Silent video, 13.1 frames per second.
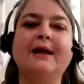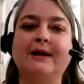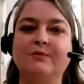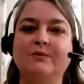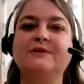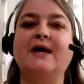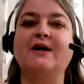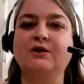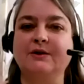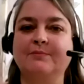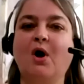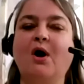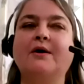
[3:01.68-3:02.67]
was actually
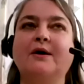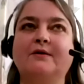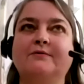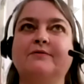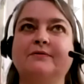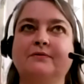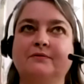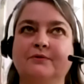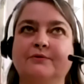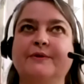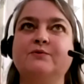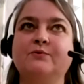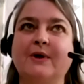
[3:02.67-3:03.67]
part of the
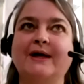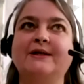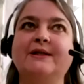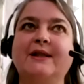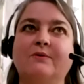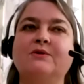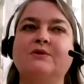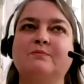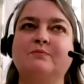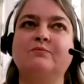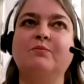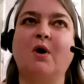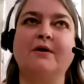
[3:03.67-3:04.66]
reason why I did that, was
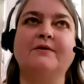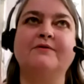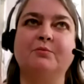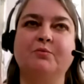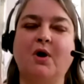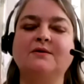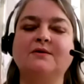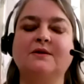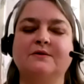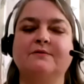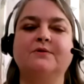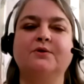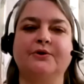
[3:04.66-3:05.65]
part of the process
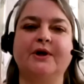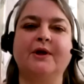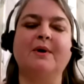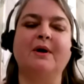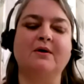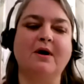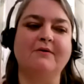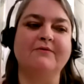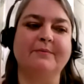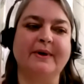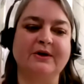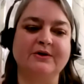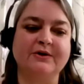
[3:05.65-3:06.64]
of learning about
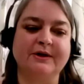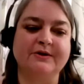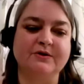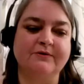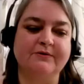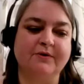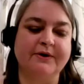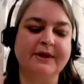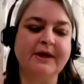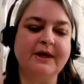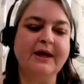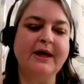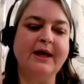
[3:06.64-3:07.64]
confirmation and so forth.
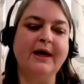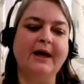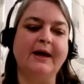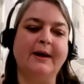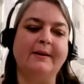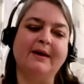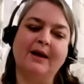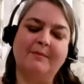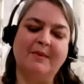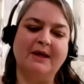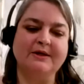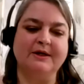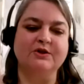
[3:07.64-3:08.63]
And I may
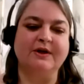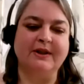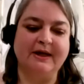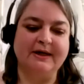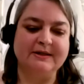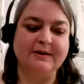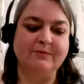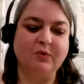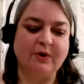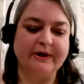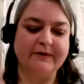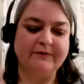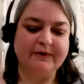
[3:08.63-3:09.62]
touch on that at some
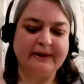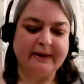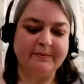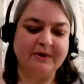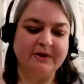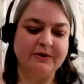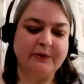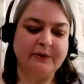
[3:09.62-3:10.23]
point if you'd like me to.